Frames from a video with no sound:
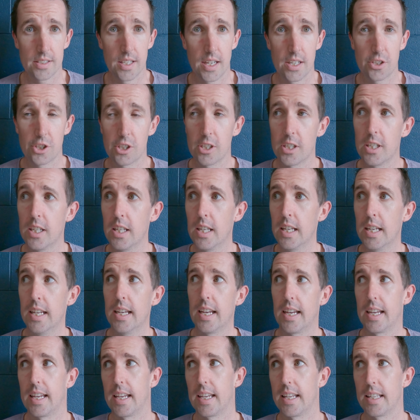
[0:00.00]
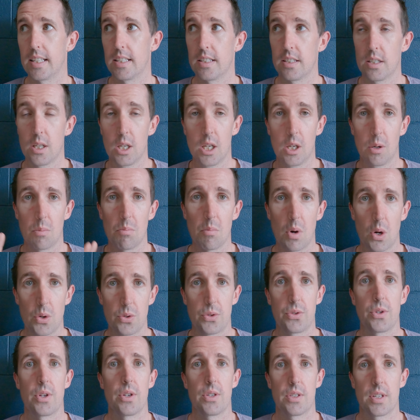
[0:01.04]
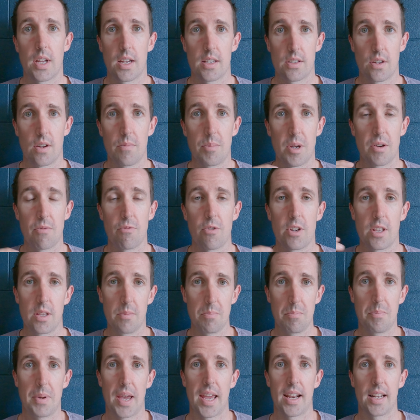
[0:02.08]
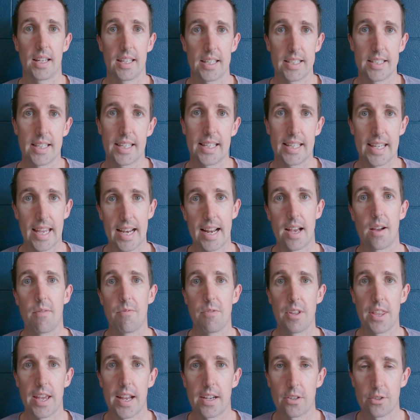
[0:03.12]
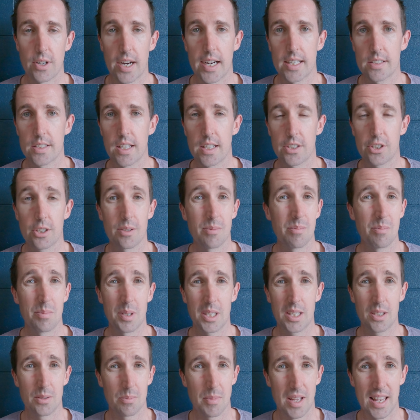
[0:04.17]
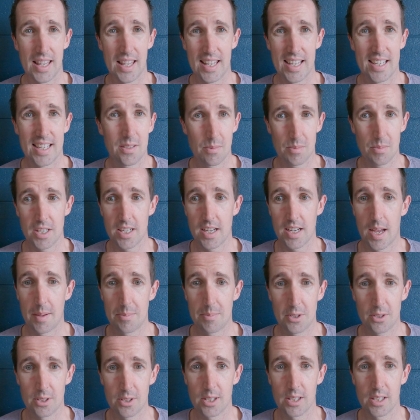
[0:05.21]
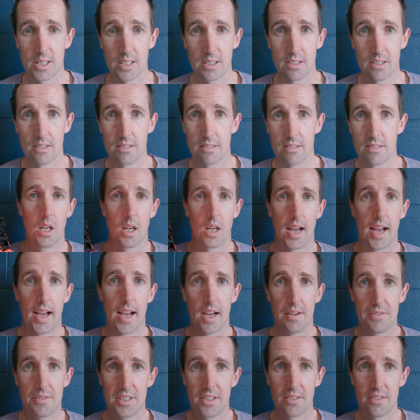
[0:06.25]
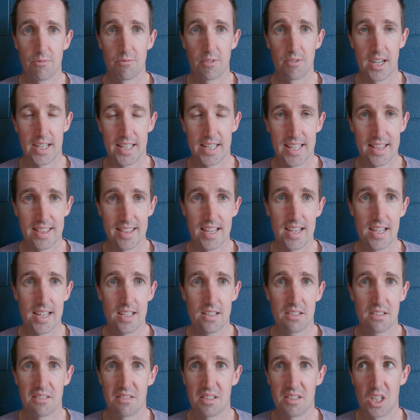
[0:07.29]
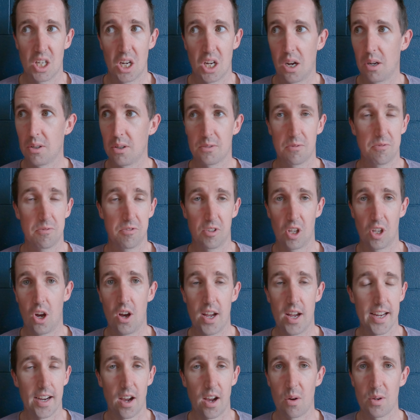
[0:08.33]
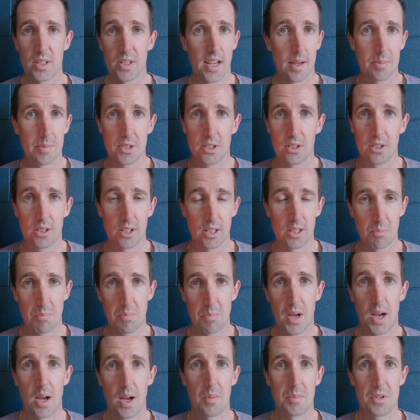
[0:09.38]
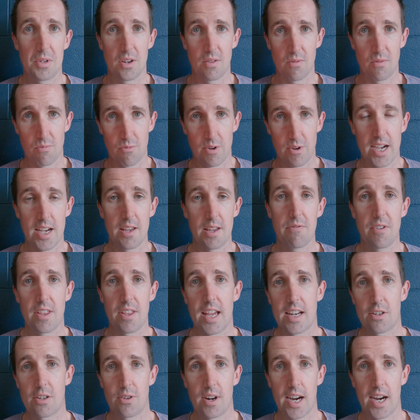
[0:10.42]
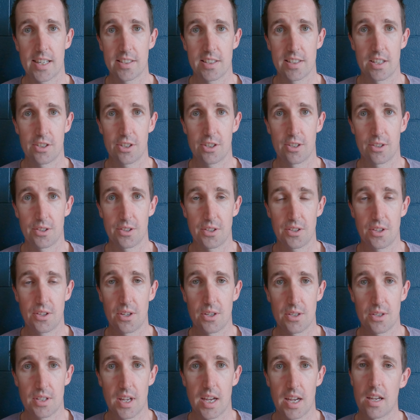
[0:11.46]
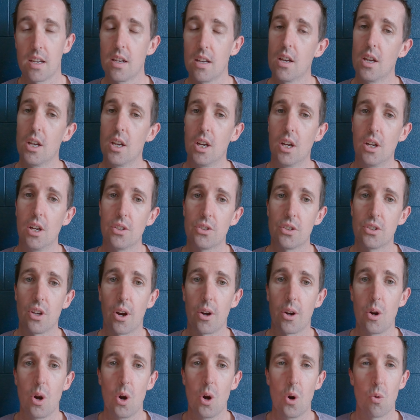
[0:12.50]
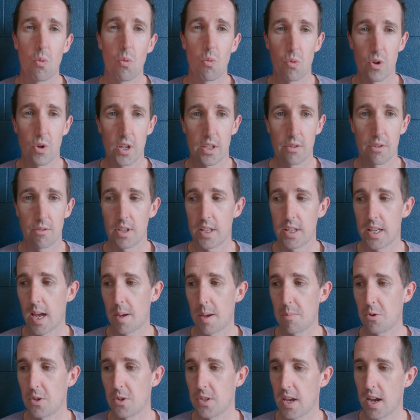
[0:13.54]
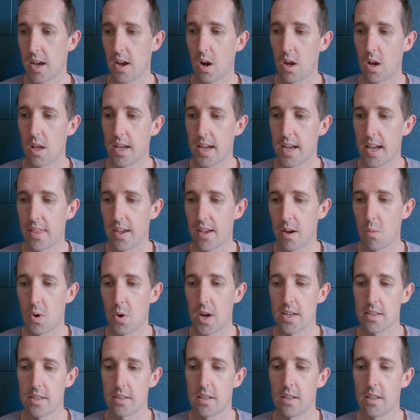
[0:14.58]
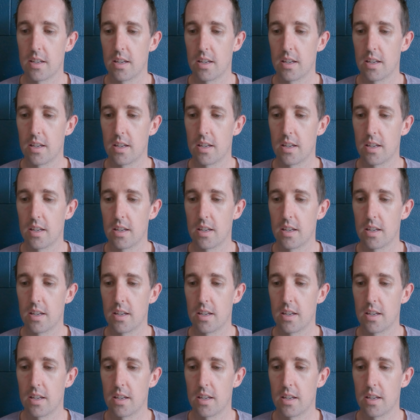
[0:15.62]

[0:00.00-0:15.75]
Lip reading: session, and most Thursdays I've been really battling to get up for that track session because my legs have been absolutely, after running in these, I was flying. I was absolutely pumped and ready for that track session on the Thursday. So really, really happy with how they went.